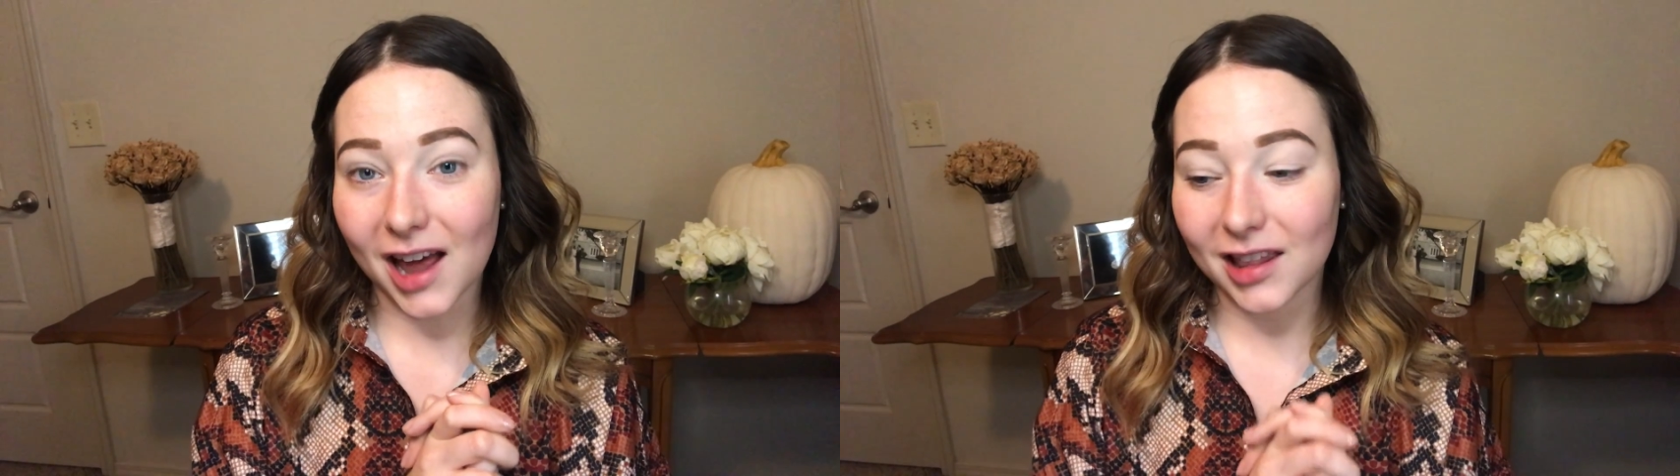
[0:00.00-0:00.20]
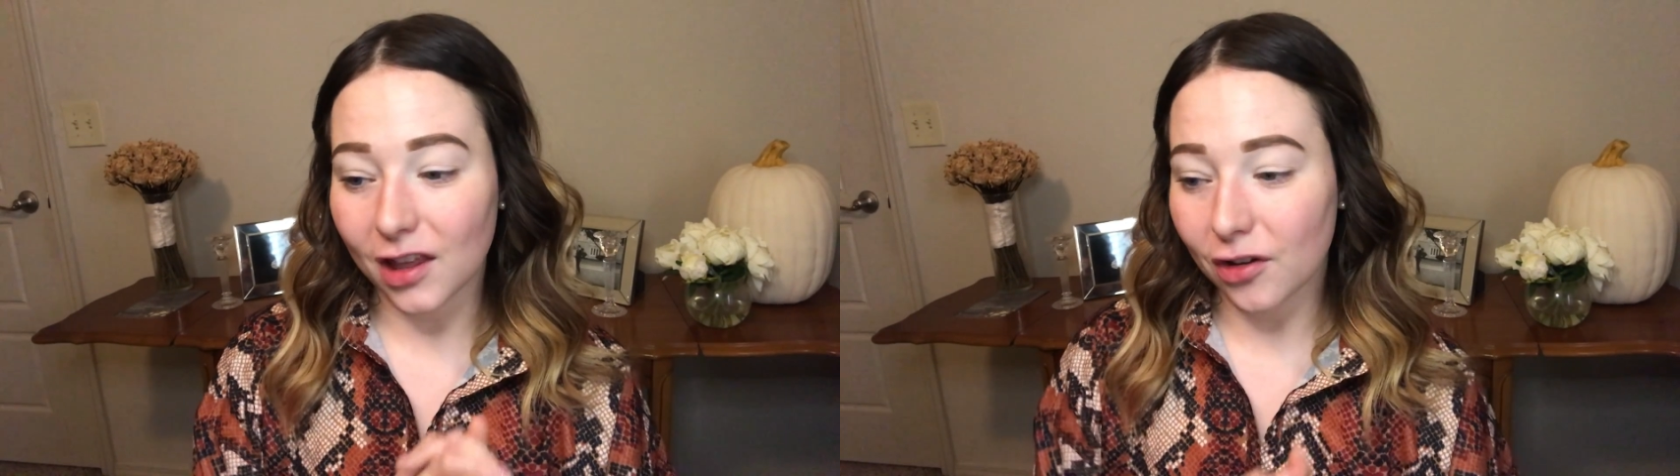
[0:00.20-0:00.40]

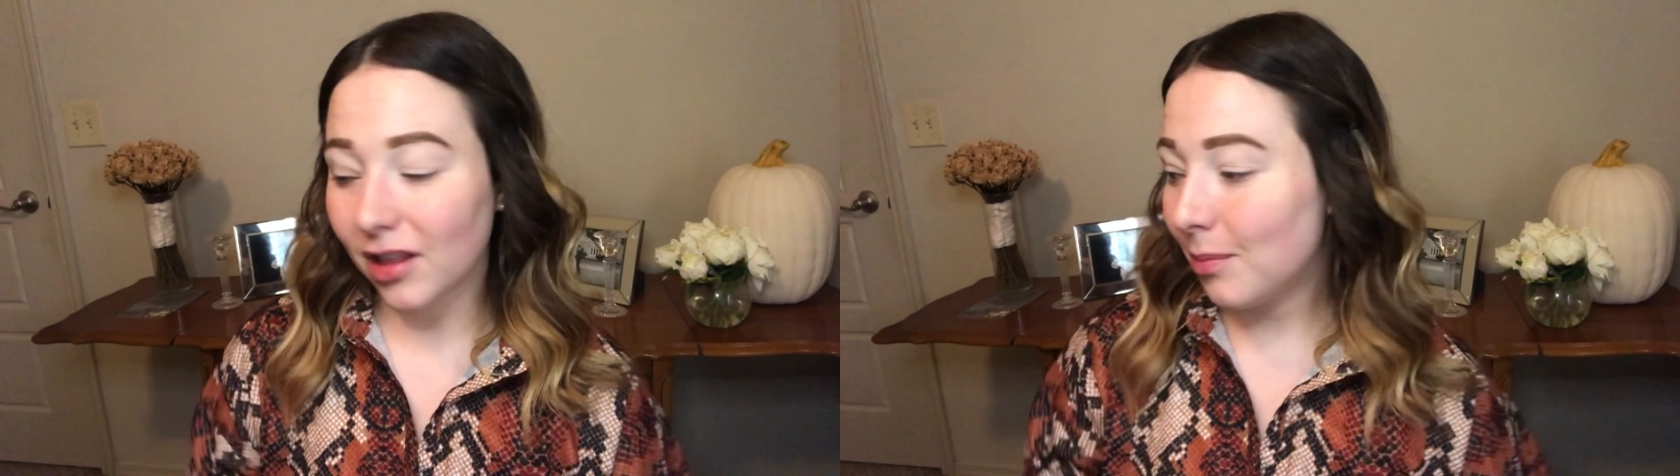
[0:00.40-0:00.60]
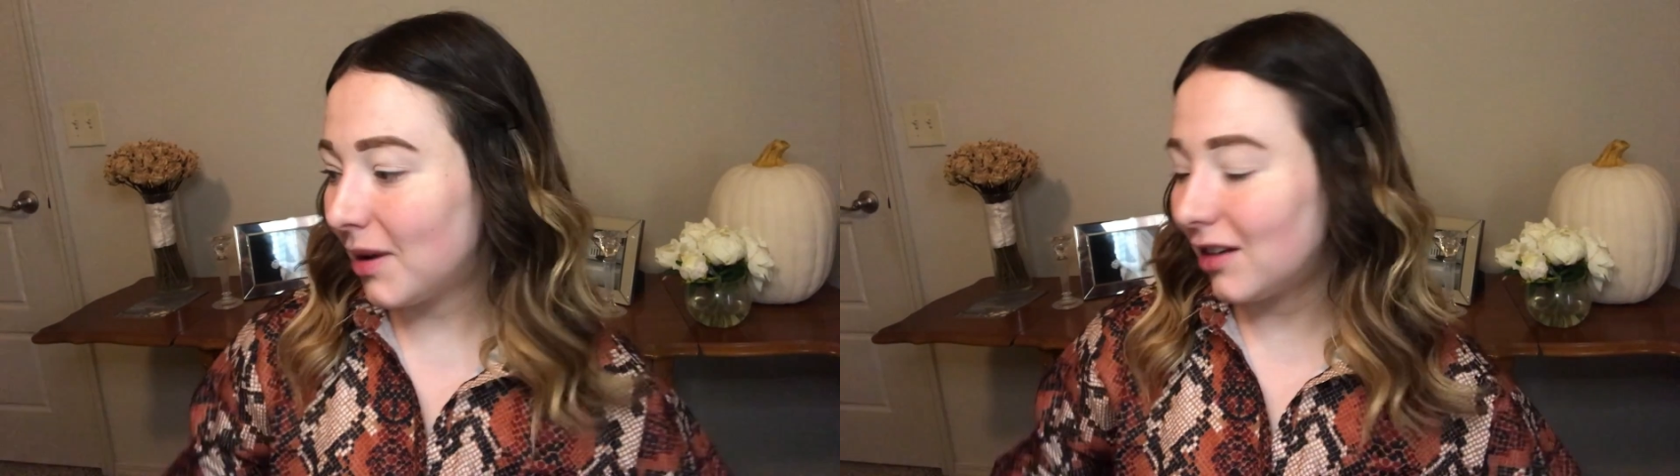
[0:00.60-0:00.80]
I
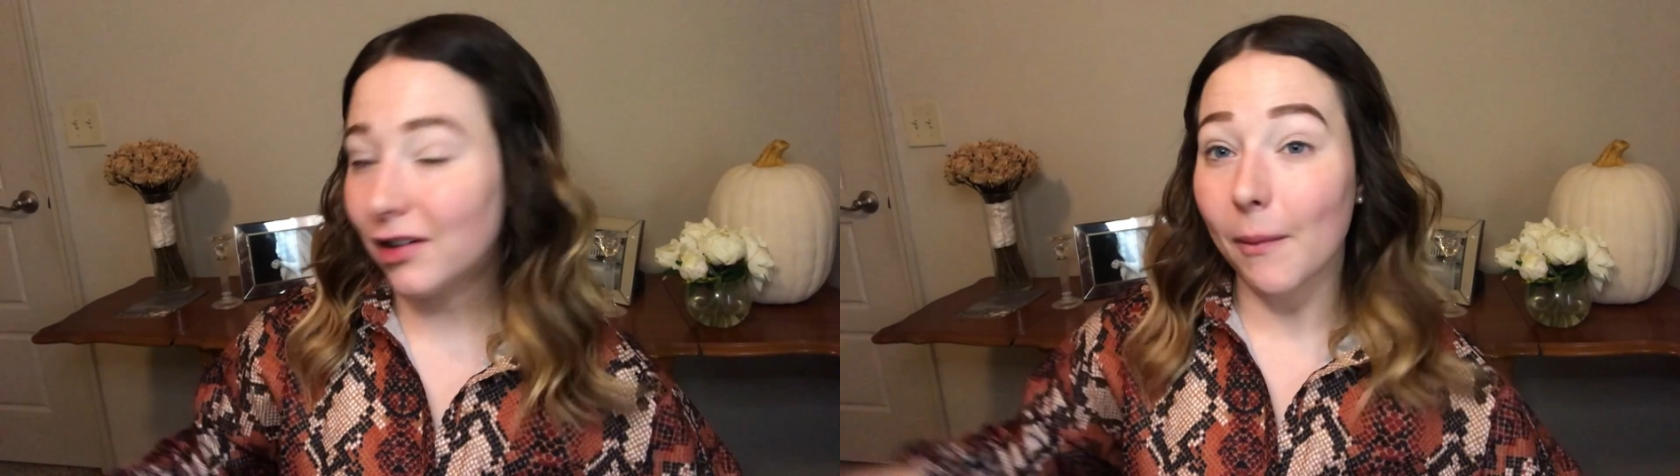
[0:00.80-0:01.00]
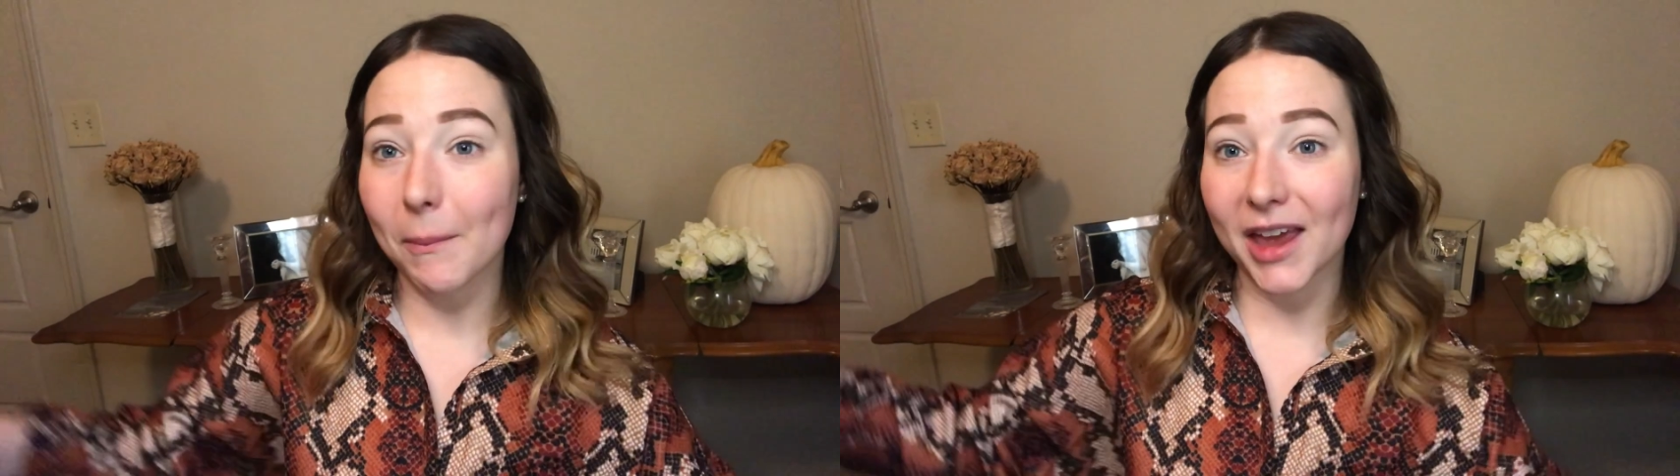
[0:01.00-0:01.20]
literally picked
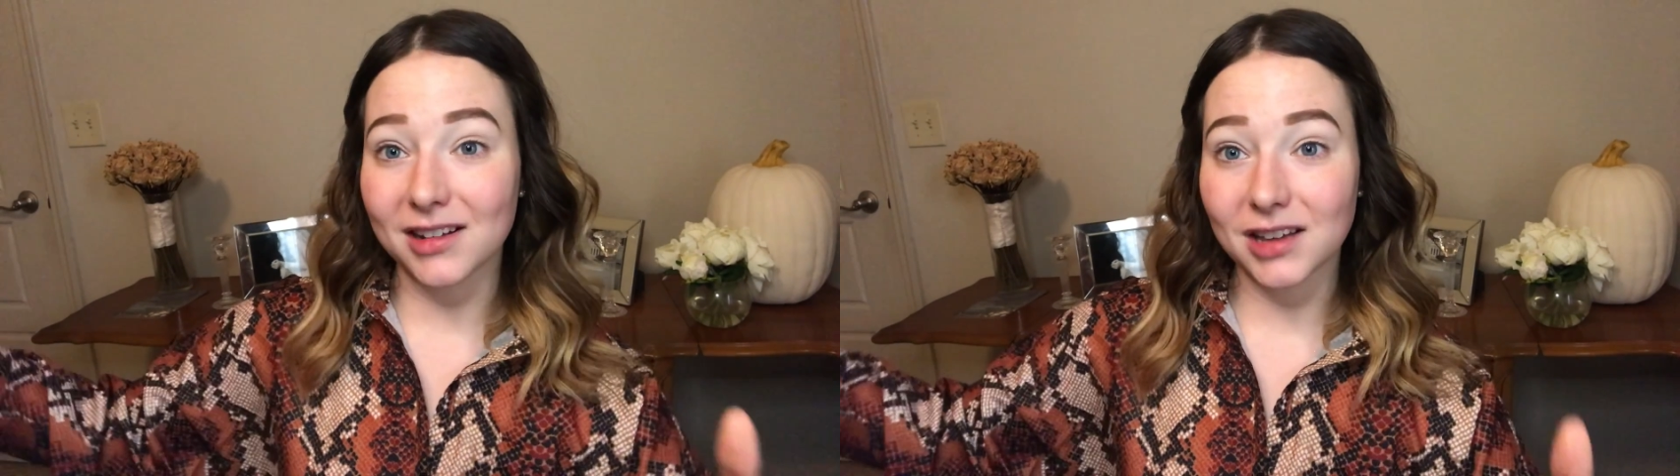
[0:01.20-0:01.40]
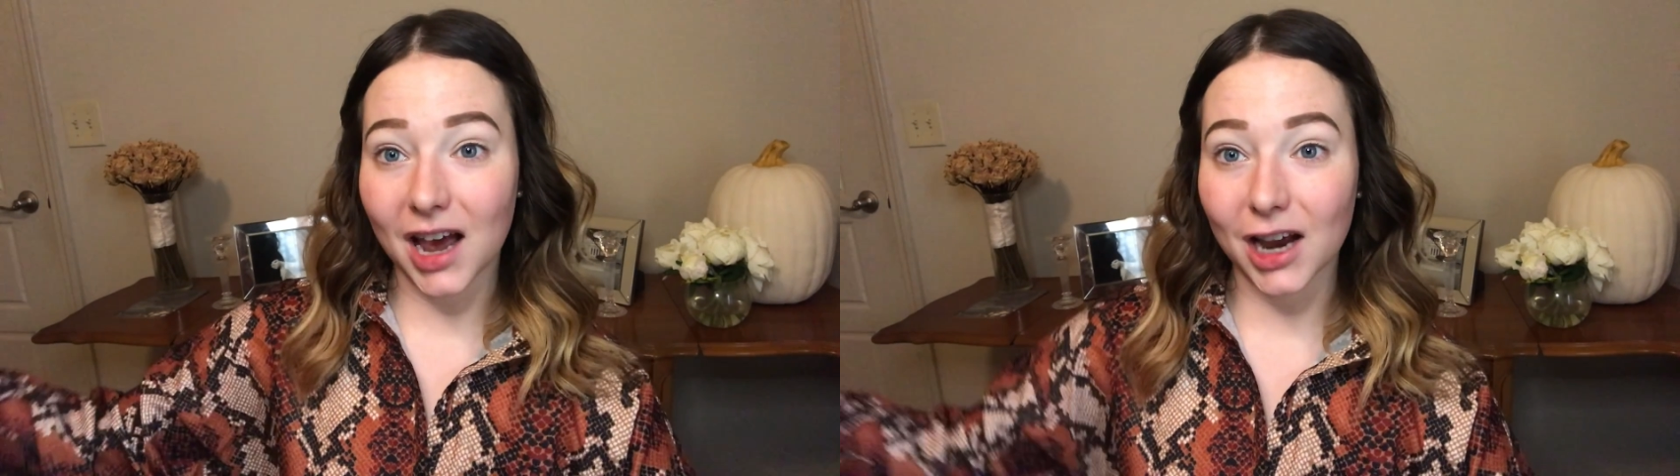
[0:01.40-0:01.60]
up my
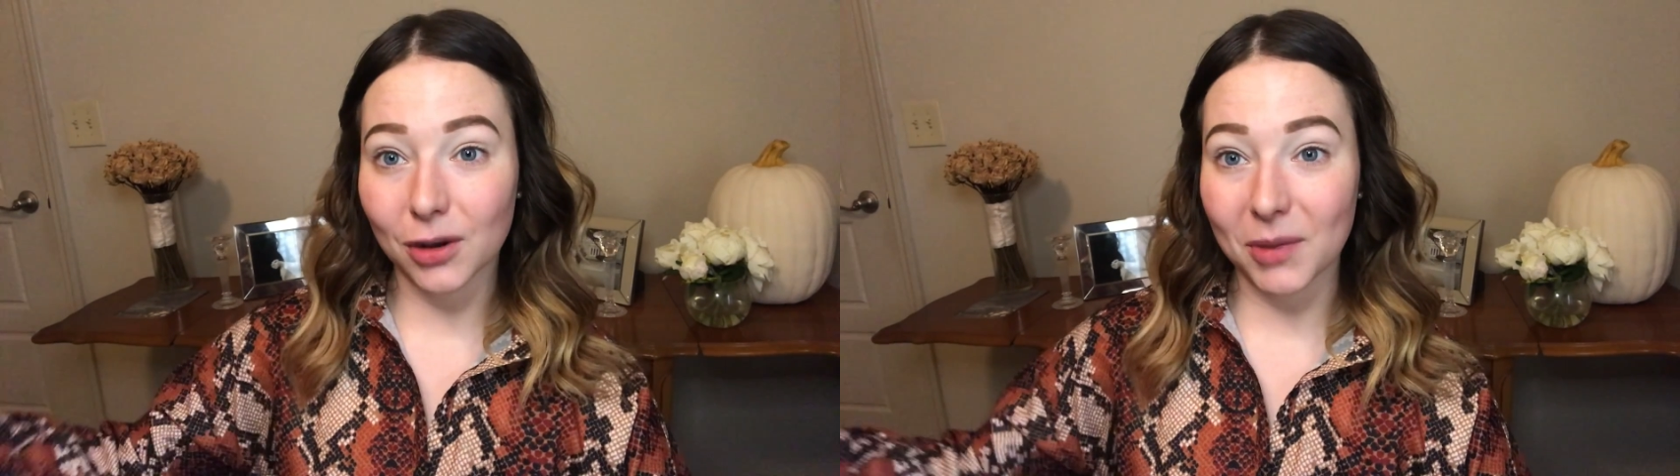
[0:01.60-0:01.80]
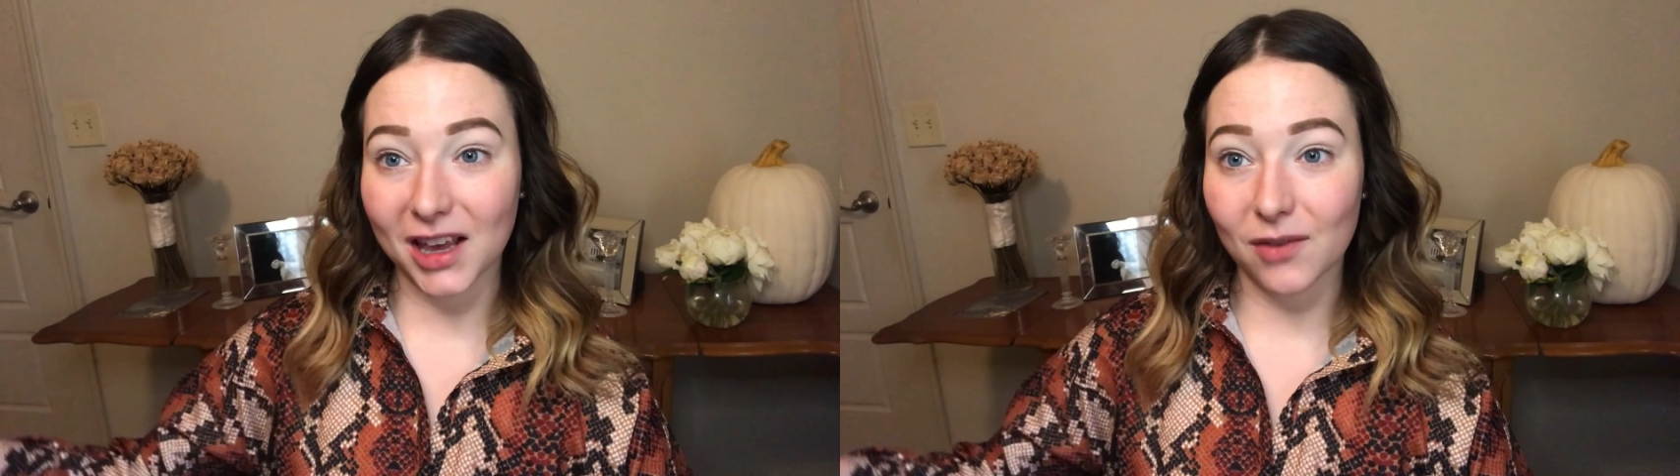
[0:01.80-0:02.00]

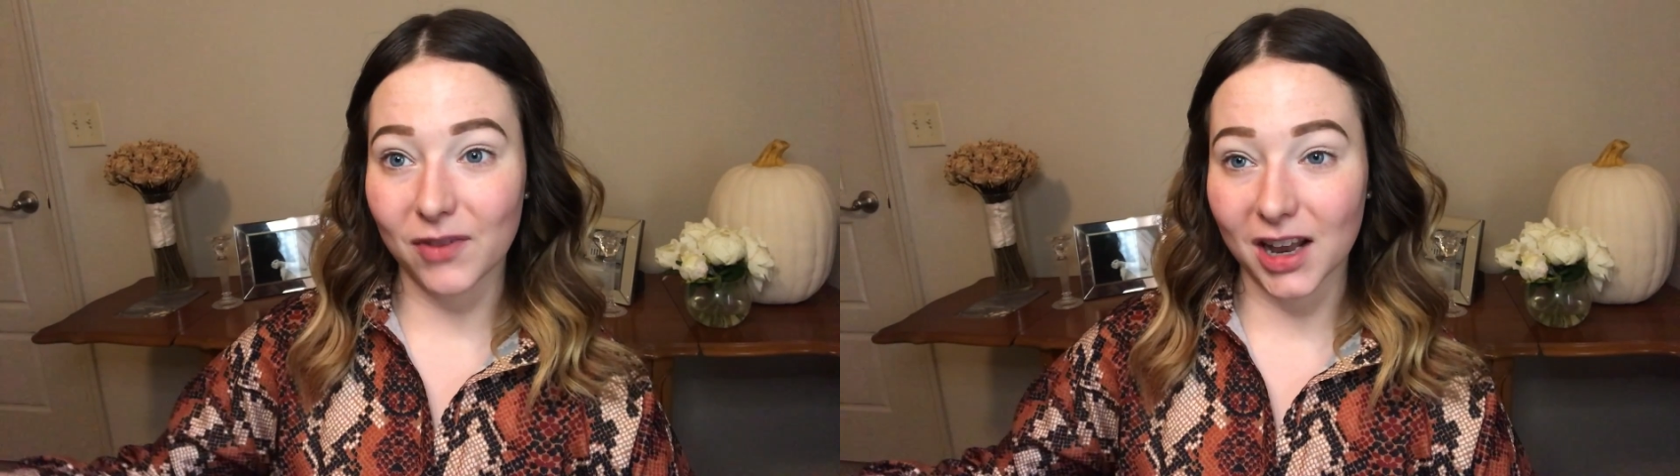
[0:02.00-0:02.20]
entire makeup